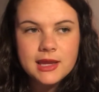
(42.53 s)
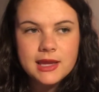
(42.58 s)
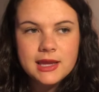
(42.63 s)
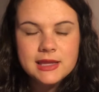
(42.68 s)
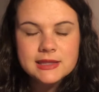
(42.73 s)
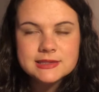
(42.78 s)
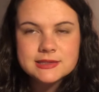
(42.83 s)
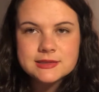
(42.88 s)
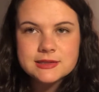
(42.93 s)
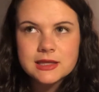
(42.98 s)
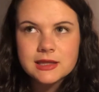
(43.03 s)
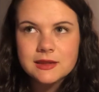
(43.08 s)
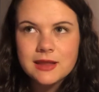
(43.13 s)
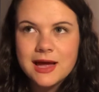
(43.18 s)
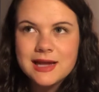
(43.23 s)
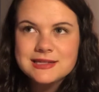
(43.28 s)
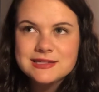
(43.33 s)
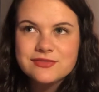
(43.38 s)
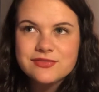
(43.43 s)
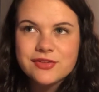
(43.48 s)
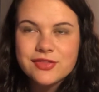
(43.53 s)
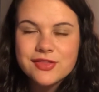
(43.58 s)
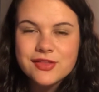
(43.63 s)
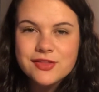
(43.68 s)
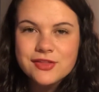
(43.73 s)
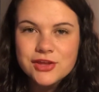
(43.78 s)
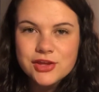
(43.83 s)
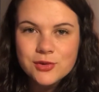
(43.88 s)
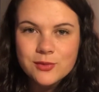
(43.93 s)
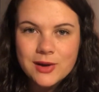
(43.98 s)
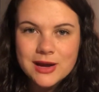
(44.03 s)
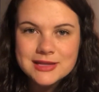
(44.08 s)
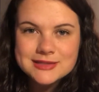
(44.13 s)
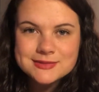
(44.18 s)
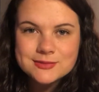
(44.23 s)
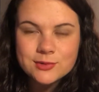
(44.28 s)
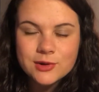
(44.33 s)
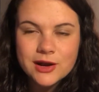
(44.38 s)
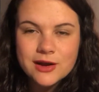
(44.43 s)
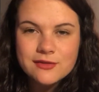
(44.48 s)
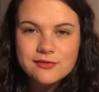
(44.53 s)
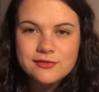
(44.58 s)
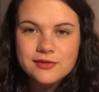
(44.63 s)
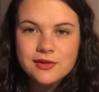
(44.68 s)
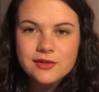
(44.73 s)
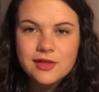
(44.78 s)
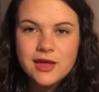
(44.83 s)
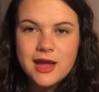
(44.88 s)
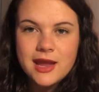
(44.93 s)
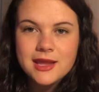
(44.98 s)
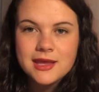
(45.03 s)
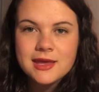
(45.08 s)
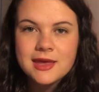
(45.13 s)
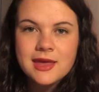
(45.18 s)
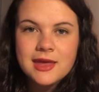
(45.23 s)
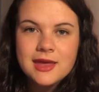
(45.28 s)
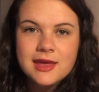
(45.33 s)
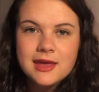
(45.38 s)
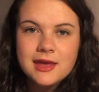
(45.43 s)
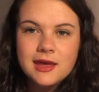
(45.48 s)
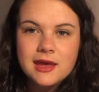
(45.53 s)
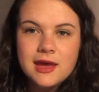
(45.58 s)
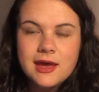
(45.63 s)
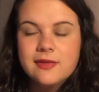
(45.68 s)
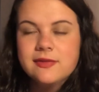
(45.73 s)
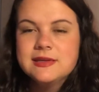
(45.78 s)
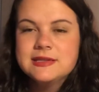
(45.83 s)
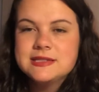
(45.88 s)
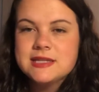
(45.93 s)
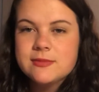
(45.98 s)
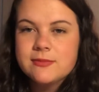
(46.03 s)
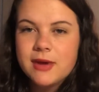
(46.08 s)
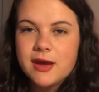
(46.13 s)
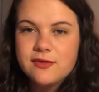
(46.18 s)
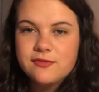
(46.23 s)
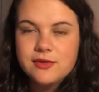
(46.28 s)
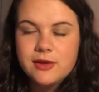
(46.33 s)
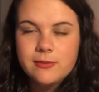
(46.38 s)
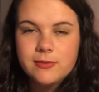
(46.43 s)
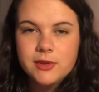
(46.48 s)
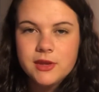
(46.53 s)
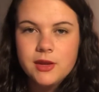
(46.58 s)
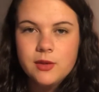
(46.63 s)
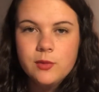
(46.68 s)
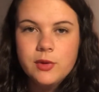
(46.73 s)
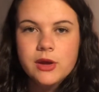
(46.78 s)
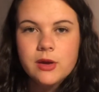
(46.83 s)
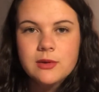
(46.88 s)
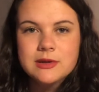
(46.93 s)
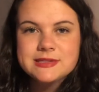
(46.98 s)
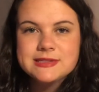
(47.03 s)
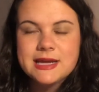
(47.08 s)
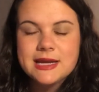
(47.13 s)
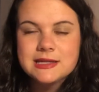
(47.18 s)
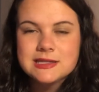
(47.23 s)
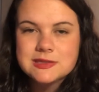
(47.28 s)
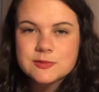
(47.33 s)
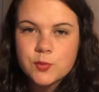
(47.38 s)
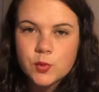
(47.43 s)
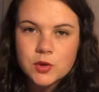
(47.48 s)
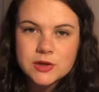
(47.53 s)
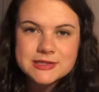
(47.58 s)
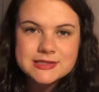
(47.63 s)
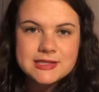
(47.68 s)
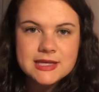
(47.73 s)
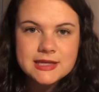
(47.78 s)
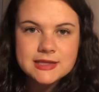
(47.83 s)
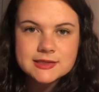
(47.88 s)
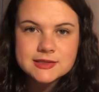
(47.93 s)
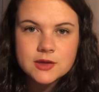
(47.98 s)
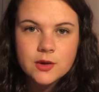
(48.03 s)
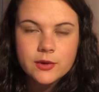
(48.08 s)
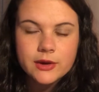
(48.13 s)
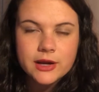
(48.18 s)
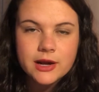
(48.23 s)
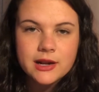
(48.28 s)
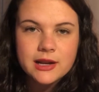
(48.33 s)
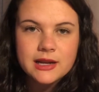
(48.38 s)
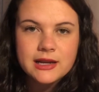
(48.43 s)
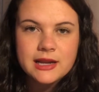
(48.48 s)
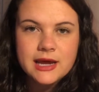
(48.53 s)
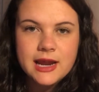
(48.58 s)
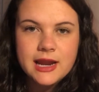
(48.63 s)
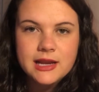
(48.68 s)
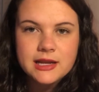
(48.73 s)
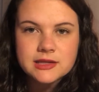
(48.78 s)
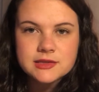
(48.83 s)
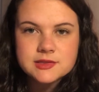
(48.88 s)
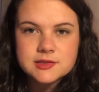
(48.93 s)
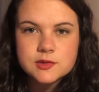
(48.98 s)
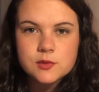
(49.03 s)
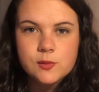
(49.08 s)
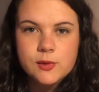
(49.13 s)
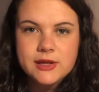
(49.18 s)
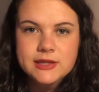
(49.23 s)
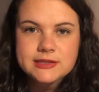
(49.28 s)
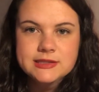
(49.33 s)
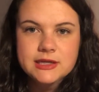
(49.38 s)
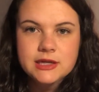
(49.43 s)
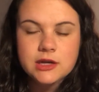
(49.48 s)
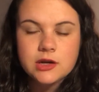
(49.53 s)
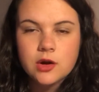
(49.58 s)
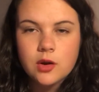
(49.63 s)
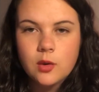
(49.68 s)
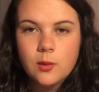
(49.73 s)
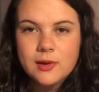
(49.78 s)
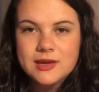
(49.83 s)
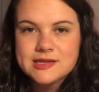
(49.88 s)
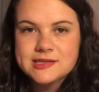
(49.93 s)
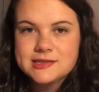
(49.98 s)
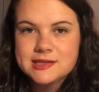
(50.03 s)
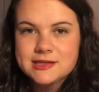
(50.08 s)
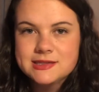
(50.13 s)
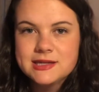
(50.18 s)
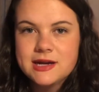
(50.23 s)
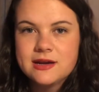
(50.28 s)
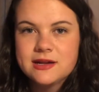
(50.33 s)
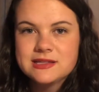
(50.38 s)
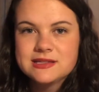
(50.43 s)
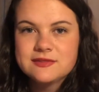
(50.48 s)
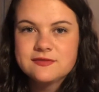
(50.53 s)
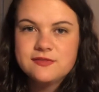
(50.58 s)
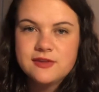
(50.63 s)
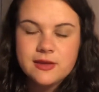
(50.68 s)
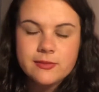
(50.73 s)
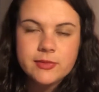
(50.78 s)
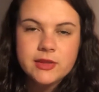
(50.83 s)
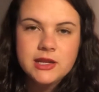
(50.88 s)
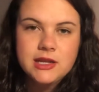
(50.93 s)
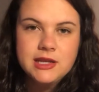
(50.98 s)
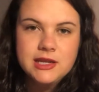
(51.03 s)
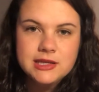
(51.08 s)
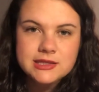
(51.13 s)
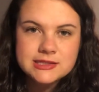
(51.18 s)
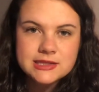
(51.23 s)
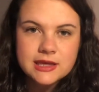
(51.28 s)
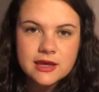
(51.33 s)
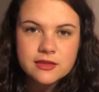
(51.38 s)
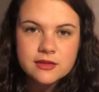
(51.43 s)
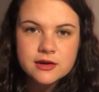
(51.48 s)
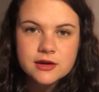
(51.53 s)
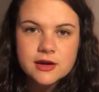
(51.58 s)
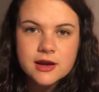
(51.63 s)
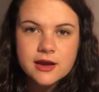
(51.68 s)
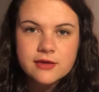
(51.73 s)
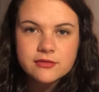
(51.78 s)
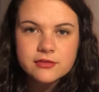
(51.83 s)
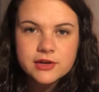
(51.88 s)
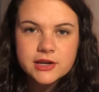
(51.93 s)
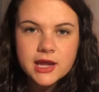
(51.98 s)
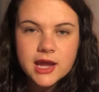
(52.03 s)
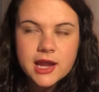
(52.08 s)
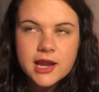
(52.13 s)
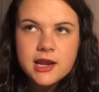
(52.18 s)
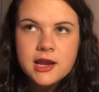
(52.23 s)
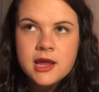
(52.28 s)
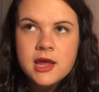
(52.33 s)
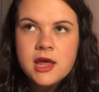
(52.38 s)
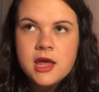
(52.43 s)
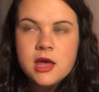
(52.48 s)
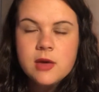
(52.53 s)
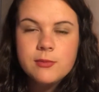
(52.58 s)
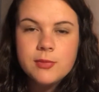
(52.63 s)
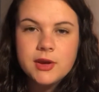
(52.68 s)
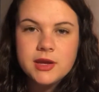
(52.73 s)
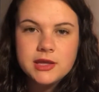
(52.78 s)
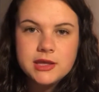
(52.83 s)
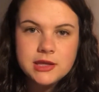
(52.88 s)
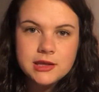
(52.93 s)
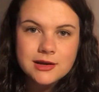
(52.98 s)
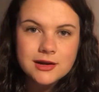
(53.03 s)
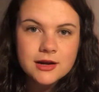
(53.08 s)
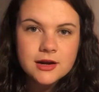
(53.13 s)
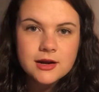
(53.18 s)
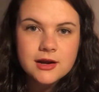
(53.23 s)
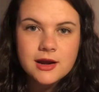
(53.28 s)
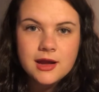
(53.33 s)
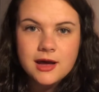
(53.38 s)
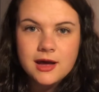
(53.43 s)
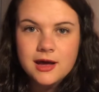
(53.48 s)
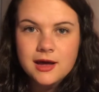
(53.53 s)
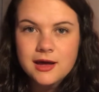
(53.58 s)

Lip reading: It's a lot different than the US, where I feel like, at least in my family, we always had sports things going on at night, and so we didn't always sit down as a family and eat together every night. But here,